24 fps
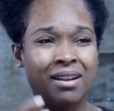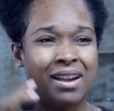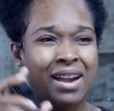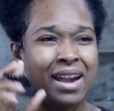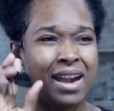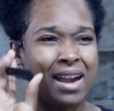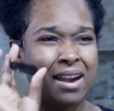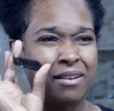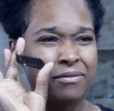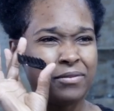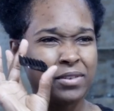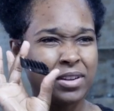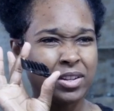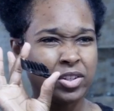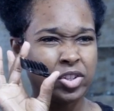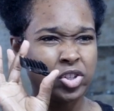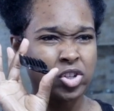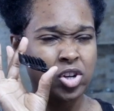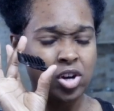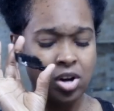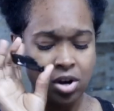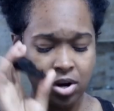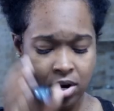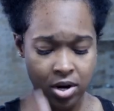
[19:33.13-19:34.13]
half
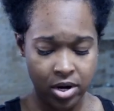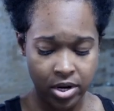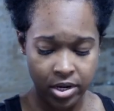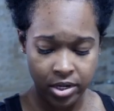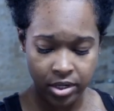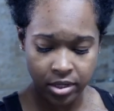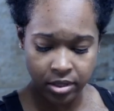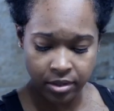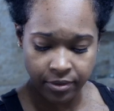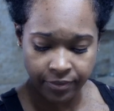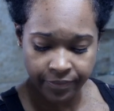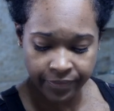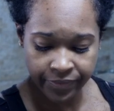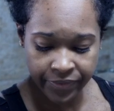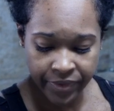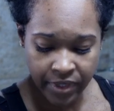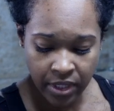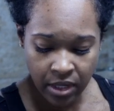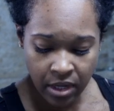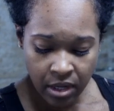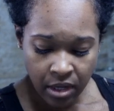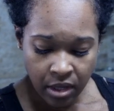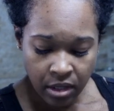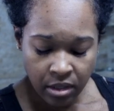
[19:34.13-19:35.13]
inch guard.
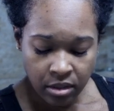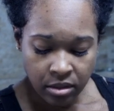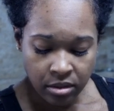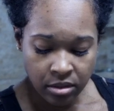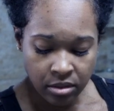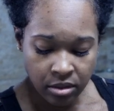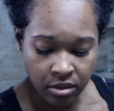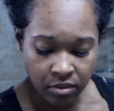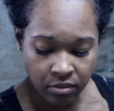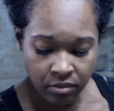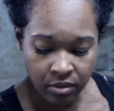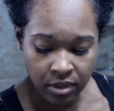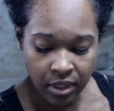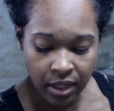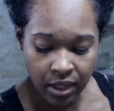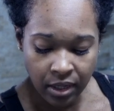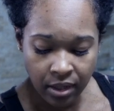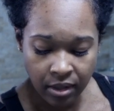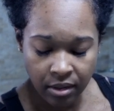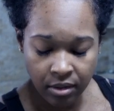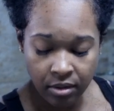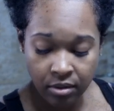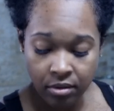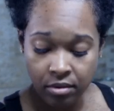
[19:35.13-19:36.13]
So
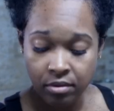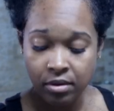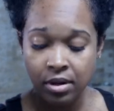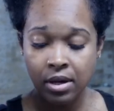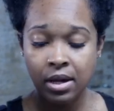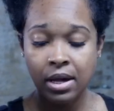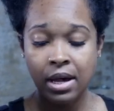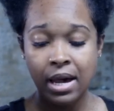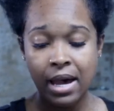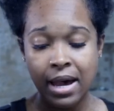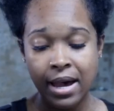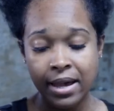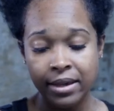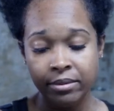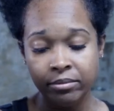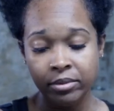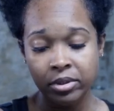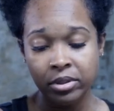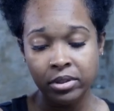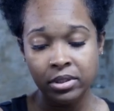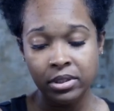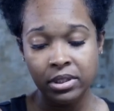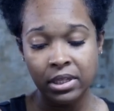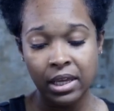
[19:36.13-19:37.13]
now I'm
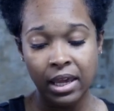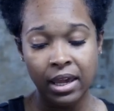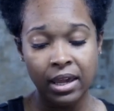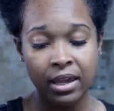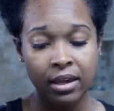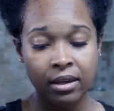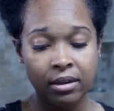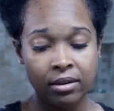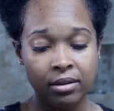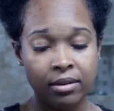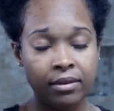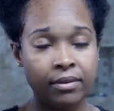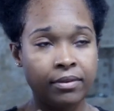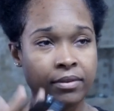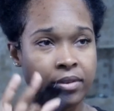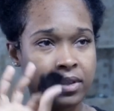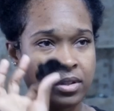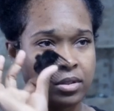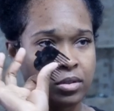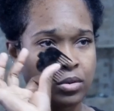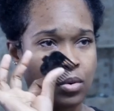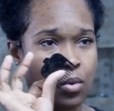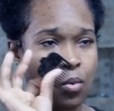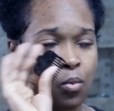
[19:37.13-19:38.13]
going to take
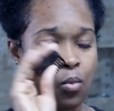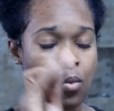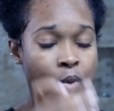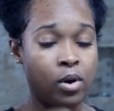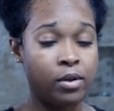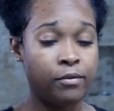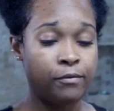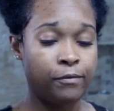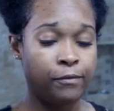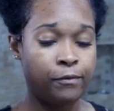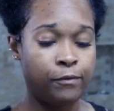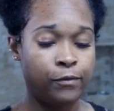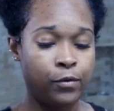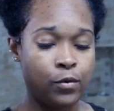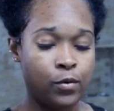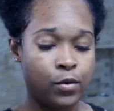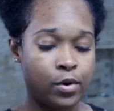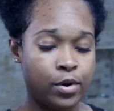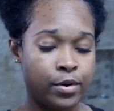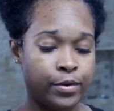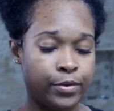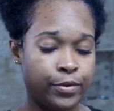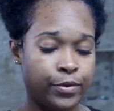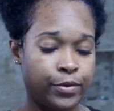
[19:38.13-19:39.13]
this
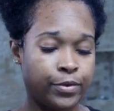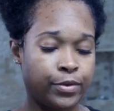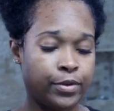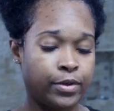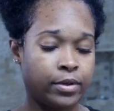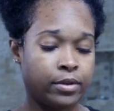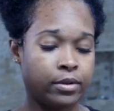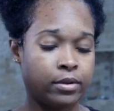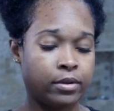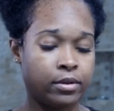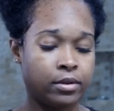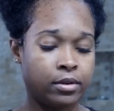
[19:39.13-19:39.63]
1/4,